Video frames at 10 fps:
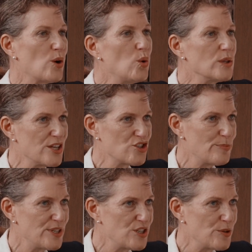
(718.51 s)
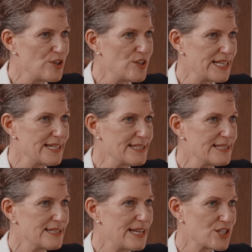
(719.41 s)
all contribute to New
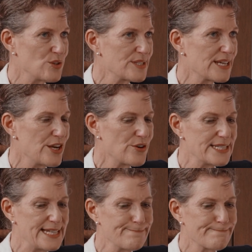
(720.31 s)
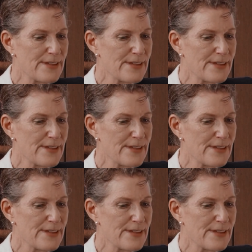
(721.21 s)
Zealand's national security.